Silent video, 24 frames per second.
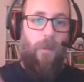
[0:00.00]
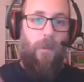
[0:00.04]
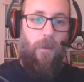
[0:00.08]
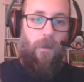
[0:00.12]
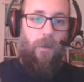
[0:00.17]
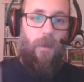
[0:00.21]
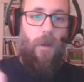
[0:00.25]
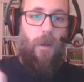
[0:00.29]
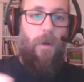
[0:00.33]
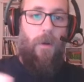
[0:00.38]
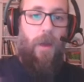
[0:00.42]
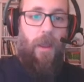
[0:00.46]

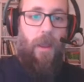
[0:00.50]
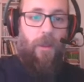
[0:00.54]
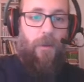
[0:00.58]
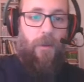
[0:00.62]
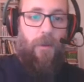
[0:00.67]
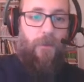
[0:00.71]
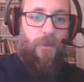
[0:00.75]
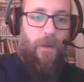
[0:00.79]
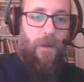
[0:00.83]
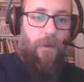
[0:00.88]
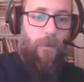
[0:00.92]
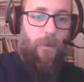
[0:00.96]
All right, you
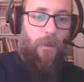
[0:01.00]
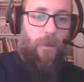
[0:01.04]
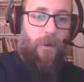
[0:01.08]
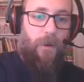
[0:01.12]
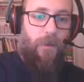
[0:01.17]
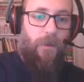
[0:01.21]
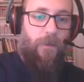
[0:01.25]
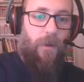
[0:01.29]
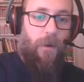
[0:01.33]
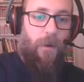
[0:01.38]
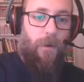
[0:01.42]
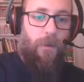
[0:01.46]
found one
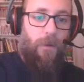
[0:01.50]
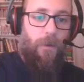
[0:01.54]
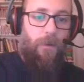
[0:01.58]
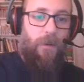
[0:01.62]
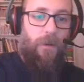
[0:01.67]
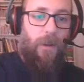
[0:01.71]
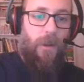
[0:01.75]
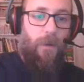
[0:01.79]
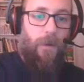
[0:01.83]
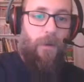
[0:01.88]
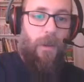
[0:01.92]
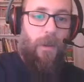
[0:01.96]
of your own to
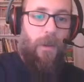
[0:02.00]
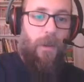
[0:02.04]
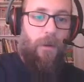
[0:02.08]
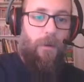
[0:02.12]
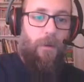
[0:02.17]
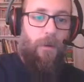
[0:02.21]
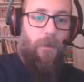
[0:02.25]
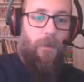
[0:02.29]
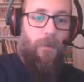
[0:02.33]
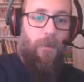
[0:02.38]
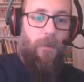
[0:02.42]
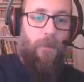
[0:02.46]
go
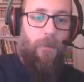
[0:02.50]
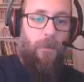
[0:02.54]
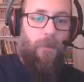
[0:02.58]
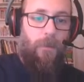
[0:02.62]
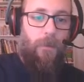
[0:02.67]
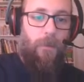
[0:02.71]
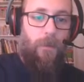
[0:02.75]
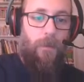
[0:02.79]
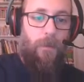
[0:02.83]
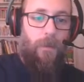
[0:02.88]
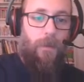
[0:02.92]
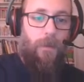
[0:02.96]
here,
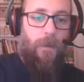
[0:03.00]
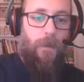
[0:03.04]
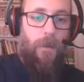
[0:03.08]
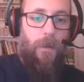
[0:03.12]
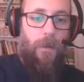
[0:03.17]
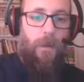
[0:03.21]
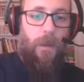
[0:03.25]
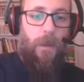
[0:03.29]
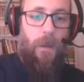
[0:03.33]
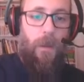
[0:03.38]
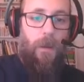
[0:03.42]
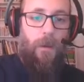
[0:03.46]

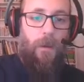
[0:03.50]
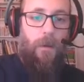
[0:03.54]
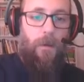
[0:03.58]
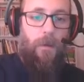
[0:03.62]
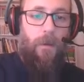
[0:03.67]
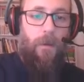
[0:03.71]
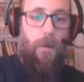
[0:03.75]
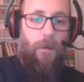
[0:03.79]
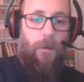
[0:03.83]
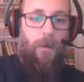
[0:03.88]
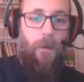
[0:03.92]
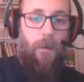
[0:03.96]

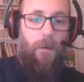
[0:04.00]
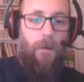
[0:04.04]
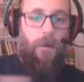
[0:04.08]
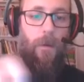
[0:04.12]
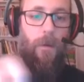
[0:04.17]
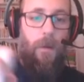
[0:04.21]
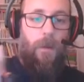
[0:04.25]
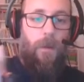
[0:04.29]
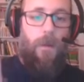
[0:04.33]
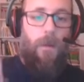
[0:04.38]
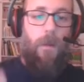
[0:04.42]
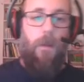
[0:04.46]
here,
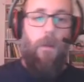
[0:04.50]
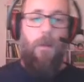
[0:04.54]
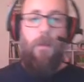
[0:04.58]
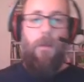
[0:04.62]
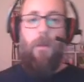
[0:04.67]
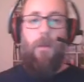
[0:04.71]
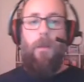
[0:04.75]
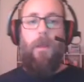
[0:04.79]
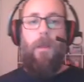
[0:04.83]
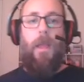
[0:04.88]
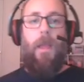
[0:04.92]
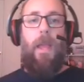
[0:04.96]

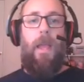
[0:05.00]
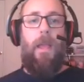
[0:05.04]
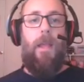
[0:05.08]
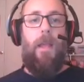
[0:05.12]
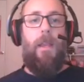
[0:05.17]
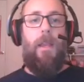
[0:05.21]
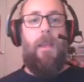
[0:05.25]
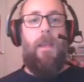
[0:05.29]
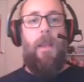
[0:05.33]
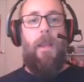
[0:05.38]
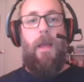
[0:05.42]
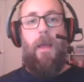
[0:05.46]

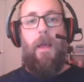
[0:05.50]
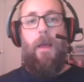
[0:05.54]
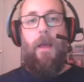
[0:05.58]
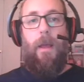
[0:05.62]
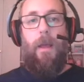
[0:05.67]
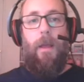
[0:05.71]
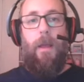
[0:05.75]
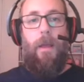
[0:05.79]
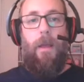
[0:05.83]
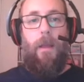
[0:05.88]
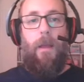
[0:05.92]
and I'm